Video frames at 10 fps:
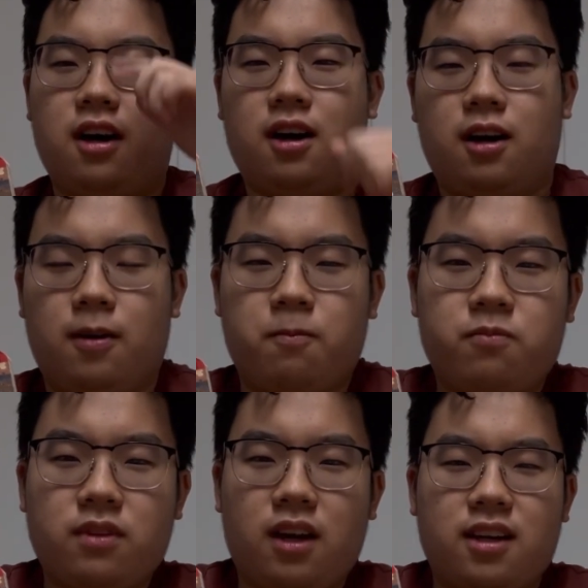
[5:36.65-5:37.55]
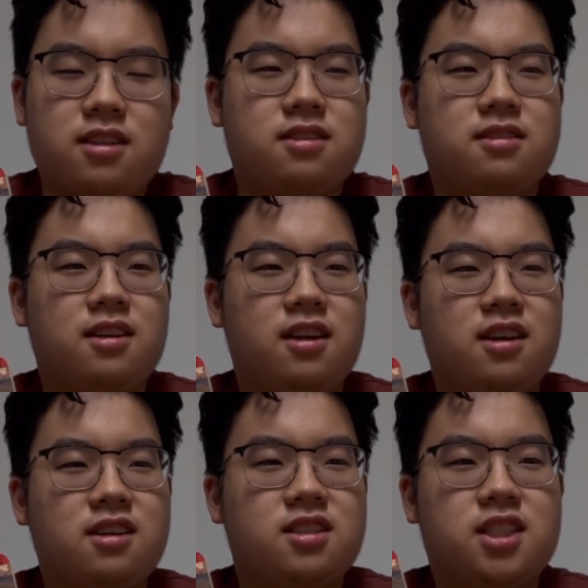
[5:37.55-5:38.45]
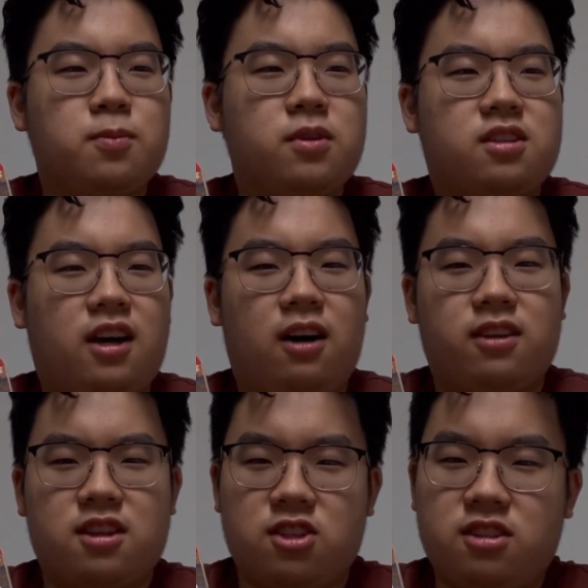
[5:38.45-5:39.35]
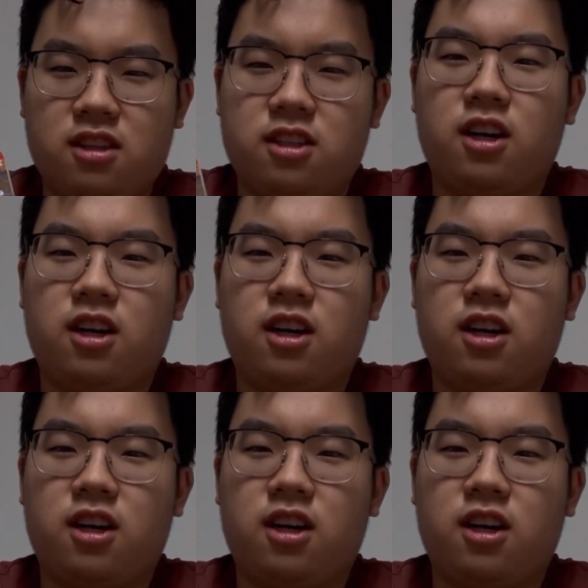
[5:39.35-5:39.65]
I guess similar to how like the